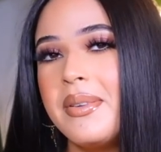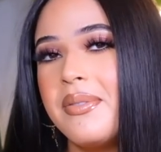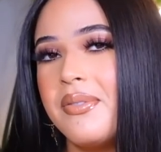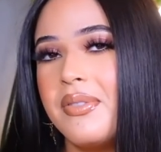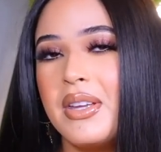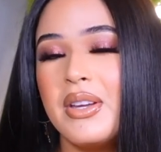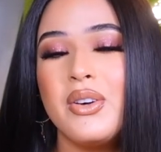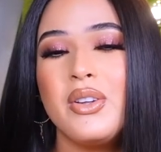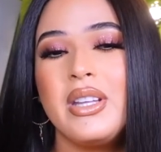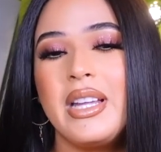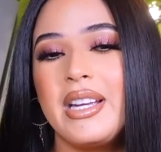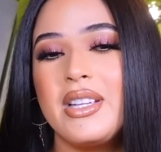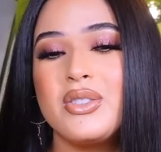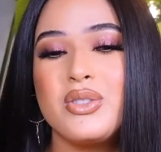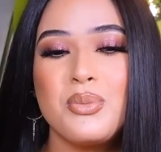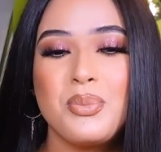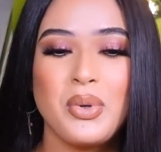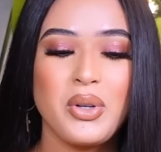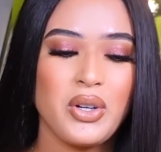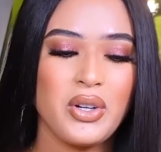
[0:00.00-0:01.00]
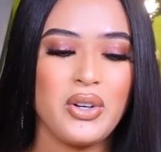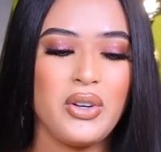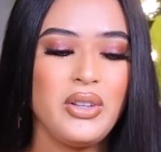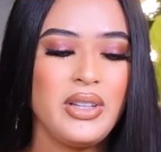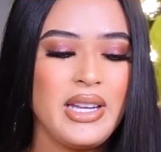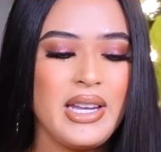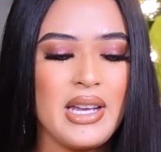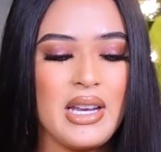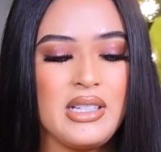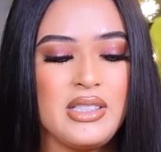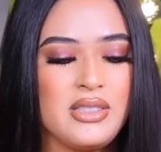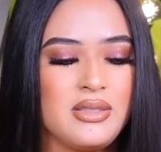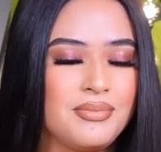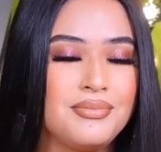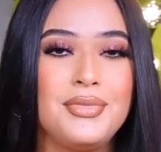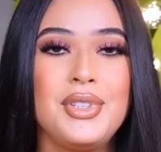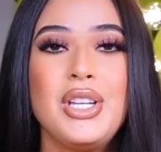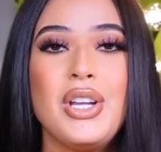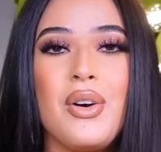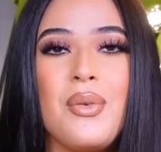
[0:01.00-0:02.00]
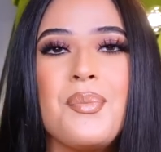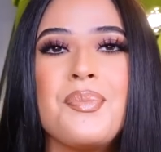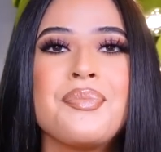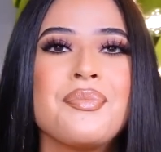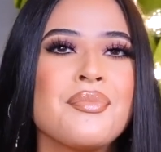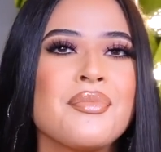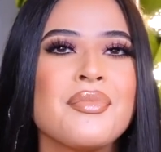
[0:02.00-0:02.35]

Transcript: feel like super girly and you know,